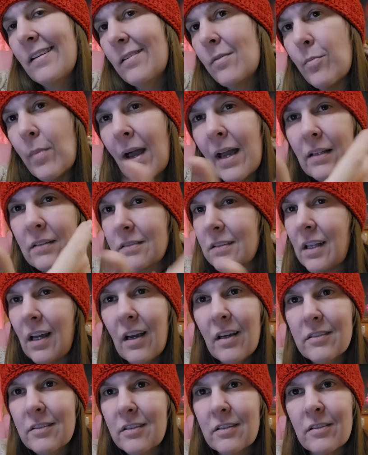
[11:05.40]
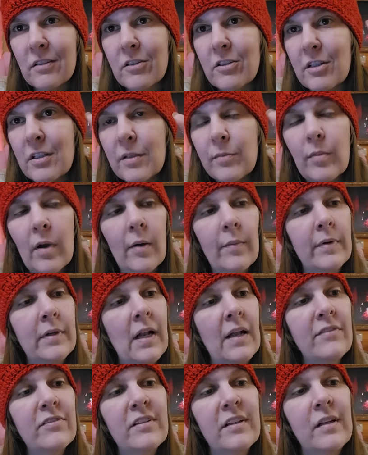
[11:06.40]
Madeline Tosh isn't cheap. I mean,
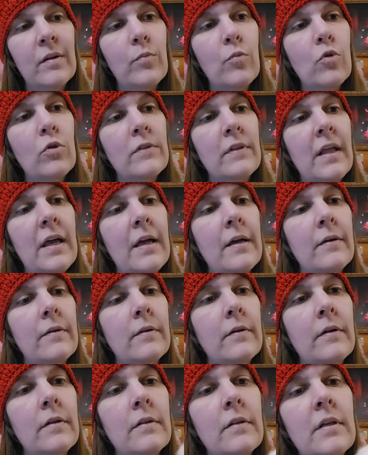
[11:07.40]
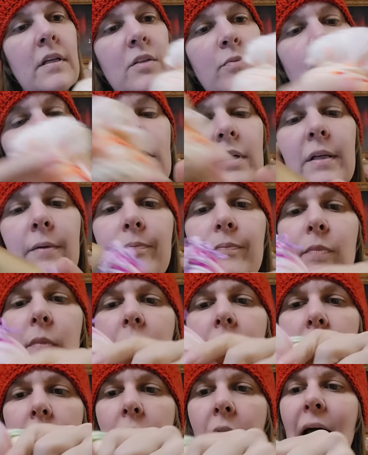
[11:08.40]
I've seen it more than that. It's pretty.
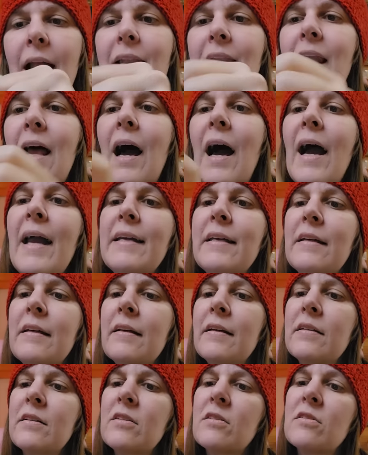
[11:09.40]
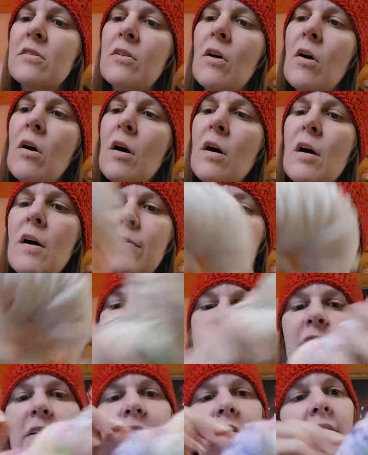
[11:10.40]
I like it. Soft.
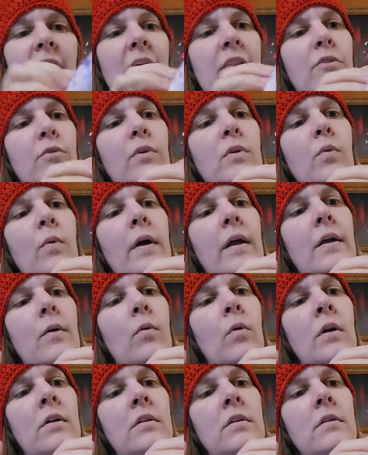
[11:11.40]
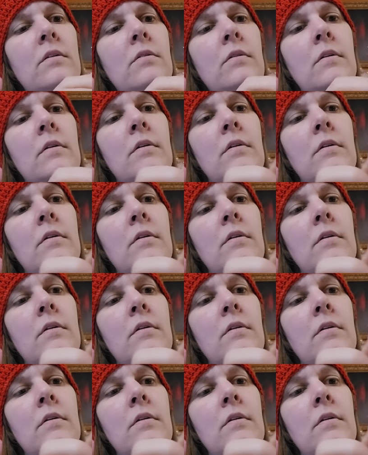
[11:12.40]
Let's look at that 3 way. Want to?